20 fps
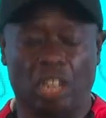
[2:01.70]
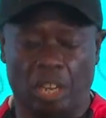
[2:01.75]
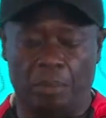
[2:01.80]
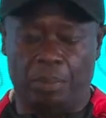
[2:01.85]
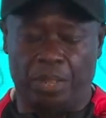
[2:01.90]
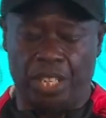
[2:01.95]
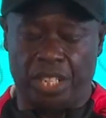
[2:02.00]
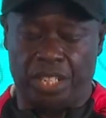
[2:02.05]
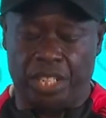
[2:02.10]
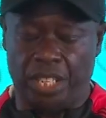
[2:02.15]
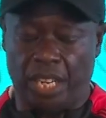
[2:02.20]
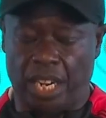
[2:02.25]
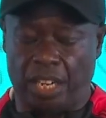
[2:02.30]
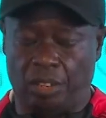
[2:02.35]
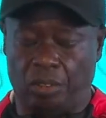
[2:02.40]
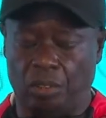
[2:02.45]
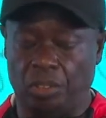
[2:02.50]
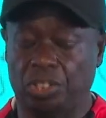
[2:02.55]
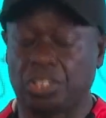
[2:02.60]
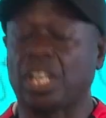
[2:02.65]
collaborate
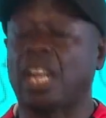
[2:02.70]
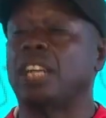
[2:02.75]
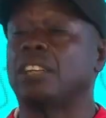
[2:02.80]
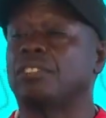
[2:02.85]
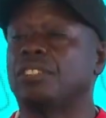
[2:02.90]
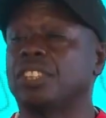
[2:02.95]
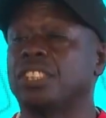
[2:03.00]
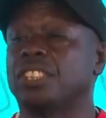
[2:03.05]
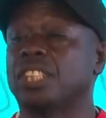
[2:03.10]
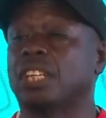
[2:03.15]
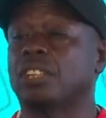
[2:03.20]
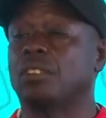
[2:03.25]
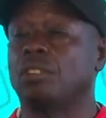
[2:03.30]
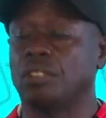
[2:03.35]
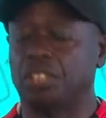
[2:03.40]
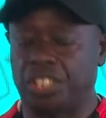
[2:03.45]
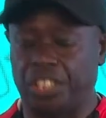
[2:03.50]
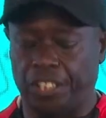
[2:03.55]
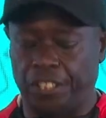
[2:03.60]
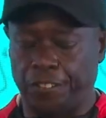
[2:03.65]
across countries and
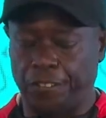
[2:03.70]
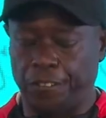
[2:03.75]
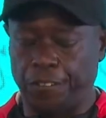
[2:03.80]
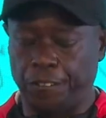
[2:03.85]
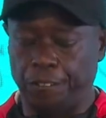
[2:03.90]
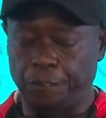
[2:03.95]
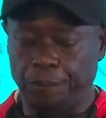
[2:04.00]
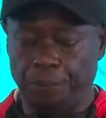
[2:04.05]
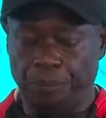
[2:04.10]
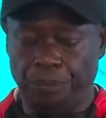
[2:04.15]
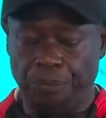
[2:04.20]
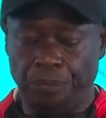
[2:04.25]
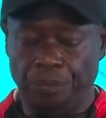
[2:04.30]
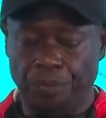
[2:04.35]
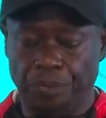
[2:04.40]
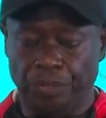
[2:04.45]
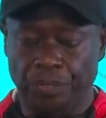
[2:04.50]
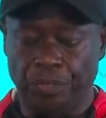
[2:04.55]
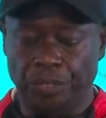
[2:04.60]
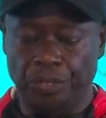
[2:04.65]
continents.
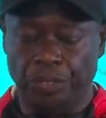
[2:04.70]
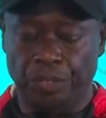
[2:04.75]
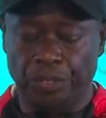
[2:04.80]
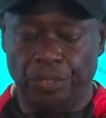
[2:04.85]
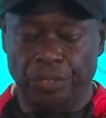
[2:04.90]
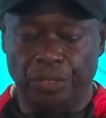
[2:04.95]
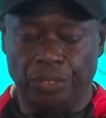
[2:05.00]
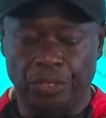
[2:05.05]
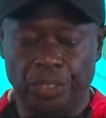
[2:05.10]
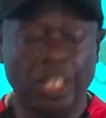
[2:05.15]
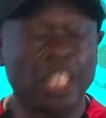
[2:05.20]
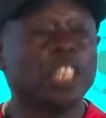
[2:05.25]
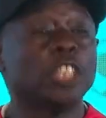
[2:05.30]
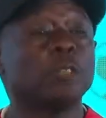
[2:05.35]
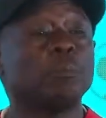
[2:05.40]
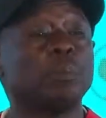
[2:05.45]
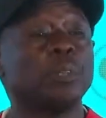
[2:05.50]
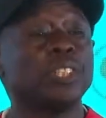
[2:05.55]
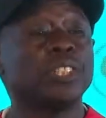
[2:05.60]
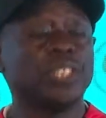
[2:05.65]

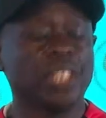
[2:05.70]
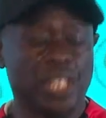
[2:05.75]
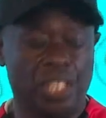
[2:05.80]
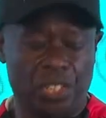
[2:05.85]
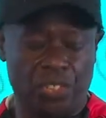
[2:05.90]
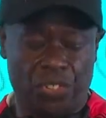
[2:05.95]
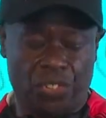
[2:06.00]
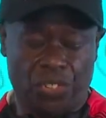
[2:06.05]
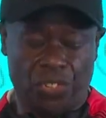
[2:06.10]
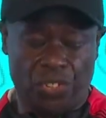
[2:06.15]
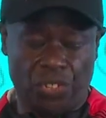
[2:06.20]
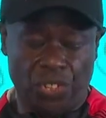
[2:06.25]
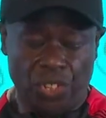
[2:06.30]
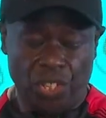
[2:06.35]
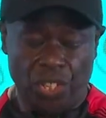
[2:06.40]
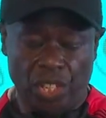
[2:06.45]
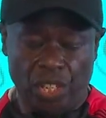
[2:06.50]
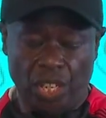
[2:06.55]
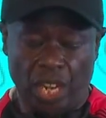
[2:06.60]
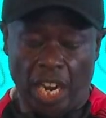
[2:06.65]
This presents
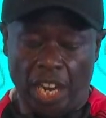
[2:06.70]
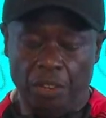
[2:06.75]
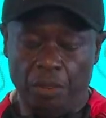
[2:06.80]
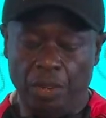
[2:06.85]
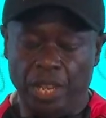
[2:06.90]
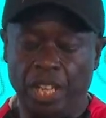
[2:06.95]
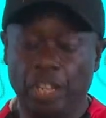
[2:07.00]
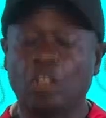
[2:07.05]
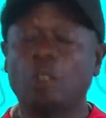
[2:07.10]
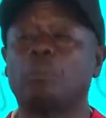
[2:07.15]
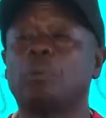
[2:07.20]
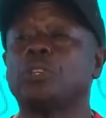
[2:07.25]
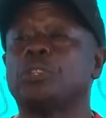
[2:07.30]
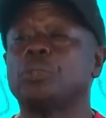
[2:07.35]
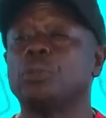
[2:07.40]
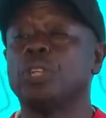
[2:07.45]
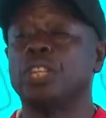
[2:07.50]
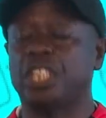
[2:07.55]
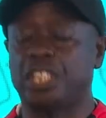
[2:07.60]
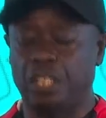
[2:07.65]
a unique
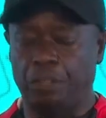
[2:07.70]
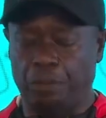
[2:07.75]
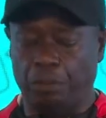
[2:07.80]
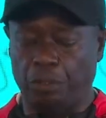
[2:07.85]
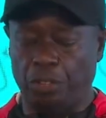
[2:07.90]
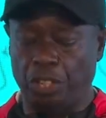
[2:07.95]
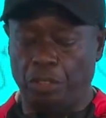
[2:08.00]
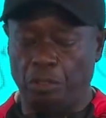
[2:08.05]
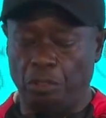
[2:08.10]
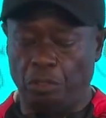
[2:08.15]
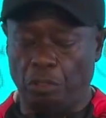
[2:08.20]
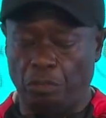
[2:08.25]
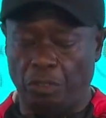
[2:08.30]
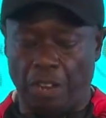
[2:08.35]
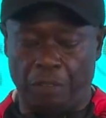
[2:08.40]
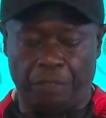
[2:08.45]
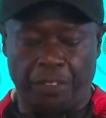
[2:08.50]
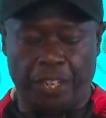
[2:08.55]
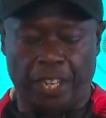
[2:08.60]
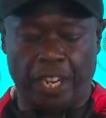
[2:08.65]
opportunity for the youth of
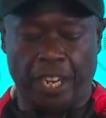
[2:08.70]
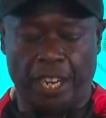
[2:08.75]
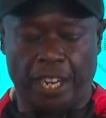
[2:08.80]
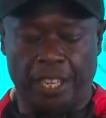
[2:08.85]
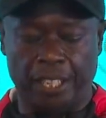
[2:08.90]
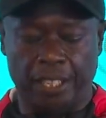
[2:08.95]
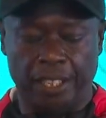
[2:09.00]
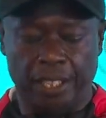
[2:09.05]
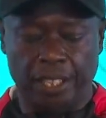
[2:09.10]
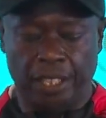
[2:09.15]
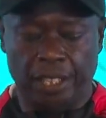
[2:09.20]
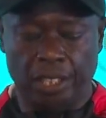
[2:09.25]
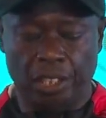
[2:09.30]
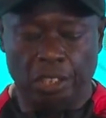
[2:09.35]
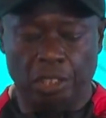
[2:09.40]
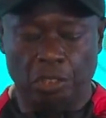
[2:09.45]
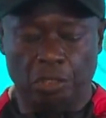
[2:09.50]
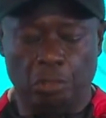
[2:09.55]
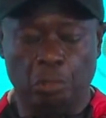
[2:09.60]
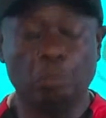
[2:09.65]
Africa
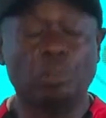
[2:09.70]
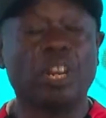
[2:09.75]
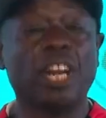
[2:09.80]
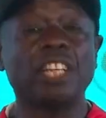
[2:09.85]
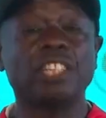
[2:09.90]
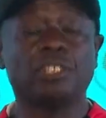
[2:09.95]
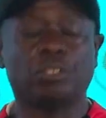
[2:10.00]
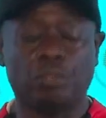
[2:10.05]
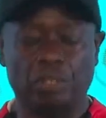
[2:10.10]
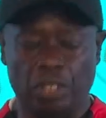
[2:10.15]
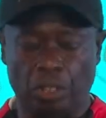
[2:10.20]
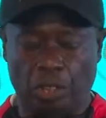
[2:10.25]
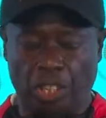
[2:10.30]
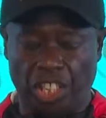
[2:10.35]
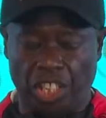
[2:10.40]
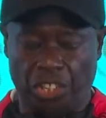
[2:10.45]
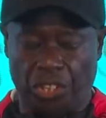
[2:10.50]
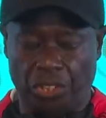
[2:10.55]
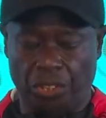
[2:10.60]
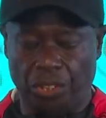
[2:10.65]
to rise to the
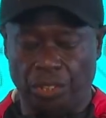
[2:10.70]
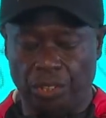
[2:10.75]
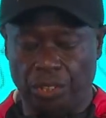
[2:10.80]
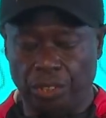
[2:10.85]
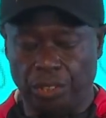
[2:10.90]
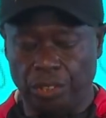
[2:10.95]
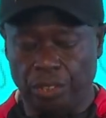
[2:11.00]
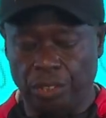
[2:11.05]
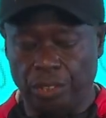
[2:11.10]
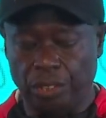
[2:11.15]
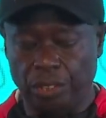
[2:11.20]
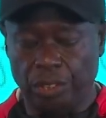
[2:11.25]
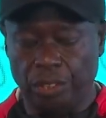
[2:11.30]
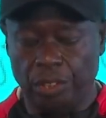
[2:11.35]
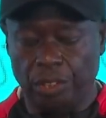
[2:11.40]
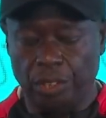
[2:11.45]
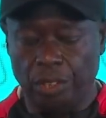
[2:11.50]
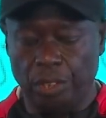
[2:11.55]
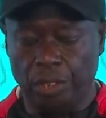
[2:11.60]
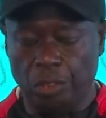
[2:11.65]
occasion,
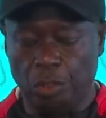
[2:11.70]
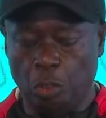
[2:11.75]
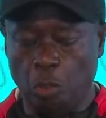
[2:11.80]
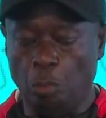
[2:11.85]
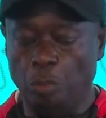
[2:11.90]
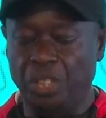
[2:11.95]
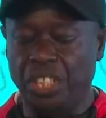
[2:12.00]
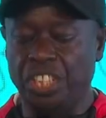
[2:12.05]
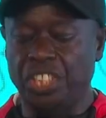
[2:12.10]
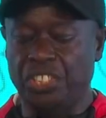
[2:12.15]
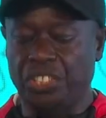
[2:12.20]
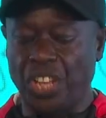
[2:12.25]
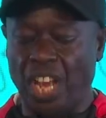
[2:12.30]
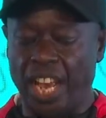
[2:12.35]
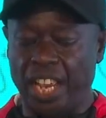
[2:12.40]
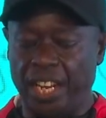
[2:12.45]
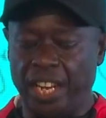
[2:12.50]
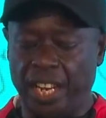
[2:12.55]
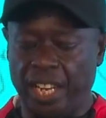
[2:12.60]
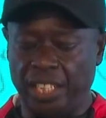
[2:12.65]
to be
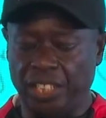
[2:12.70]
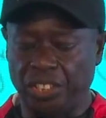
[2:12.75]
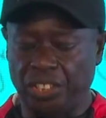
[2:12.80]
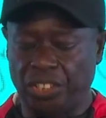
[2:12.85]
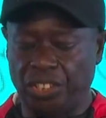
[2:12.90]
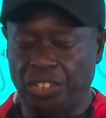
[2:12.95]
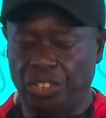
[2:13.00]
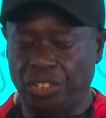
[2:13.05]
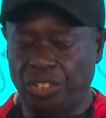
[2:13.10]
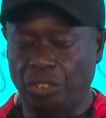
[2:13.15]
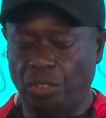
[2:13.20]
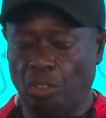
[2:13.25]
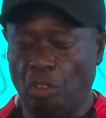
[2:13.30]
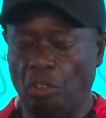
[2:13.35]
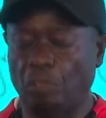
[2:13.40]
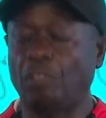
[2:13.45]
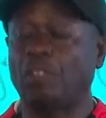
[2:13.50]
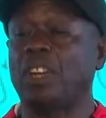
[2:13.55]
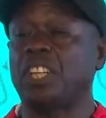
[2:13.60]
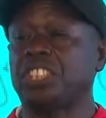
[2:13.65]
designers
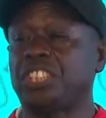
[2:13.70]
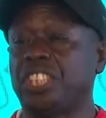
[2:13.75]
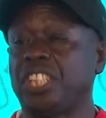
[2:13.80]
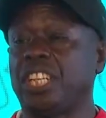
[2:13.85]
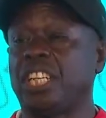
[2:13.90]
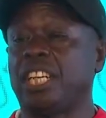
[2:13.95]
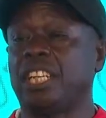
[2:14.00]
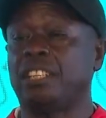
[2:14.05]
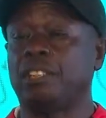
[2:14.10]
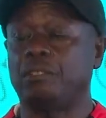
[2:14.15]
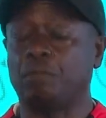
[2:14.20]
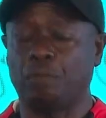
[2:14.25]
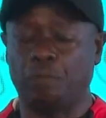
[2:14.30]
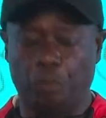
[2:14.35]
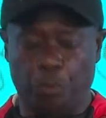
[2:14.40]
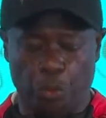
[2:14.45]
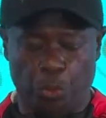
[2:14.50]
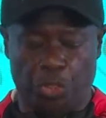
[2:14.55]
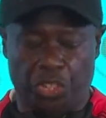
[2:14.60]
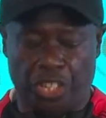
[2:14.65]
of our shared
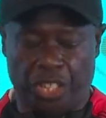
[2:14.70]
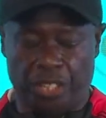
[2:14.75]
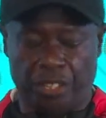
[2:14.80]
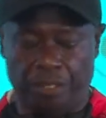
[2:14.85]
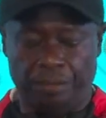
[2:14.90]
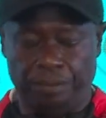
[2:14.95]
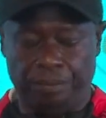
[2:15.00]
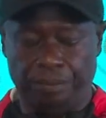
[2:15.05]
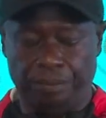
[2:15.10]
future.